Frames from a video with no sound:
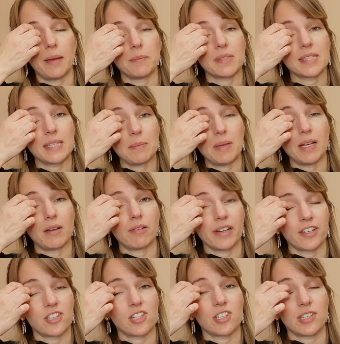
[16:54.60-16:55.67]

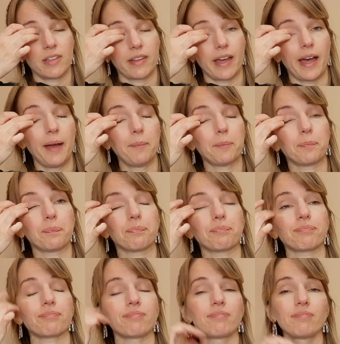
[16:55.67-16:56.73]
similar-ish to that.
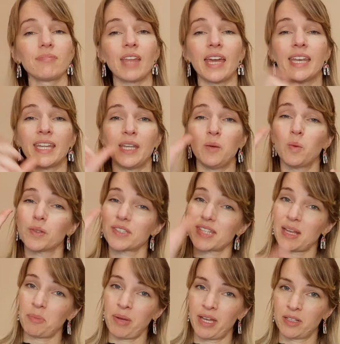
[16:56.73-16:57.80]
And he wants
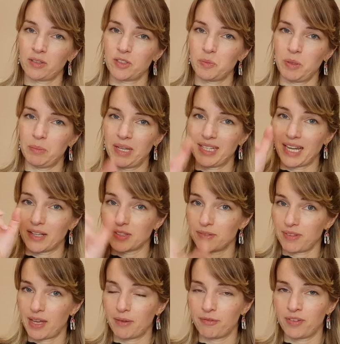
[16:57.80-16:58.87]
that panel to be made out of
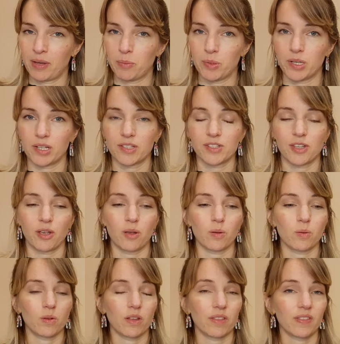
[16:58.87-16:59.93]
that fabric. So I
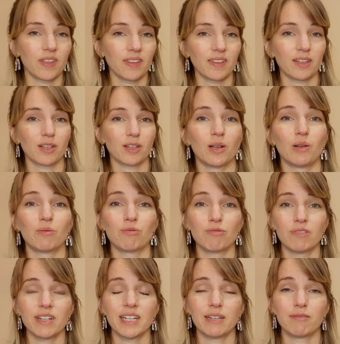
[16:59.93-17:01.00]
think they're to look
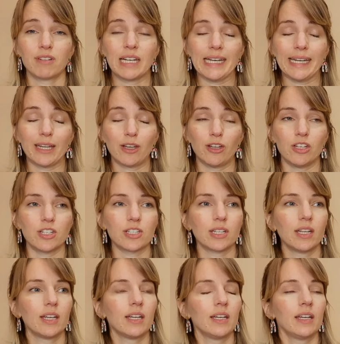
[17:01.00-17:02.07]
really, really good.
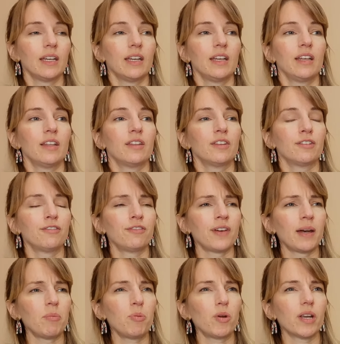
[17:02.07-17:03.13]
The
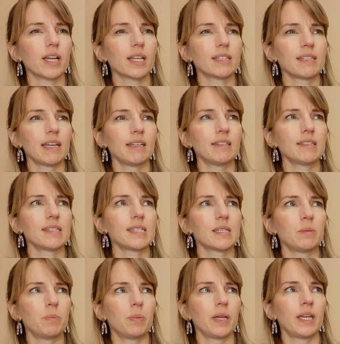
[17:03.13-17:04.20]
fabric tends to
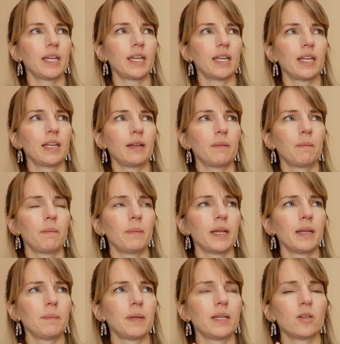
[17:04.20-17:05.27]
be
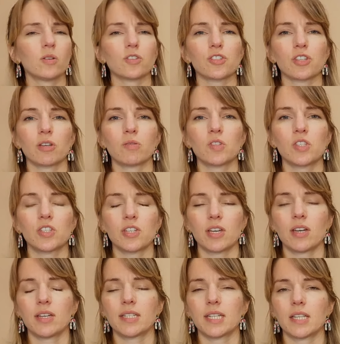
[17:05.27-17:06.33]
maybe not so
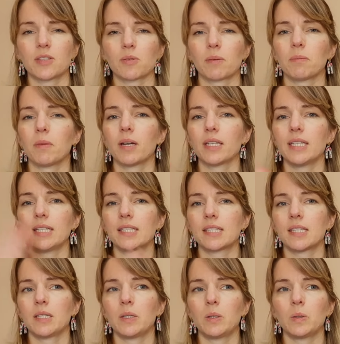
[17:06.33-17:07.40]
sturdy, so I might need
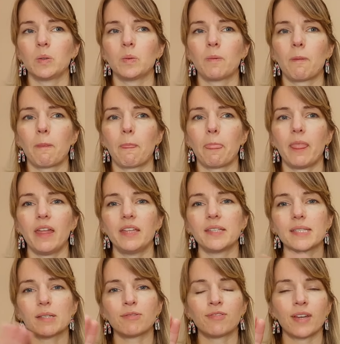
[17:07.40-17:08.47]
to
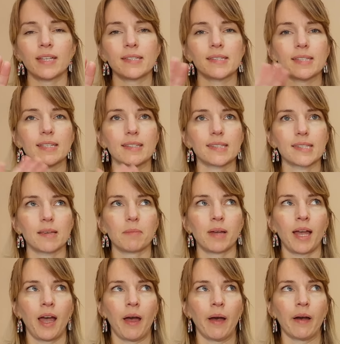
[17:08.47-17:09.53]
interface it
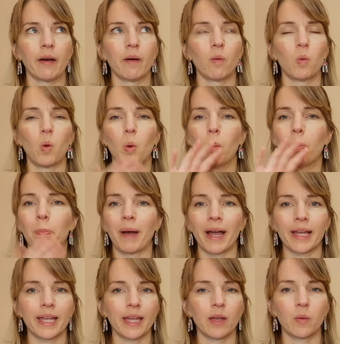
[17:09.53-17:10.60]
somehow or
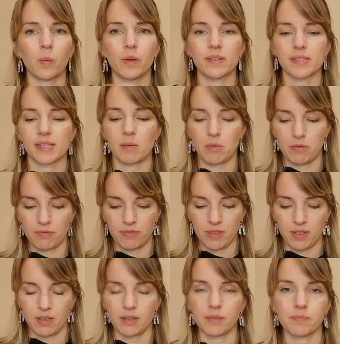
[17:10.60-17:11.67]
back it with some of
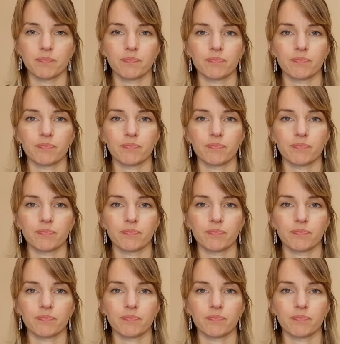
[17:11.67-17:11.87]
the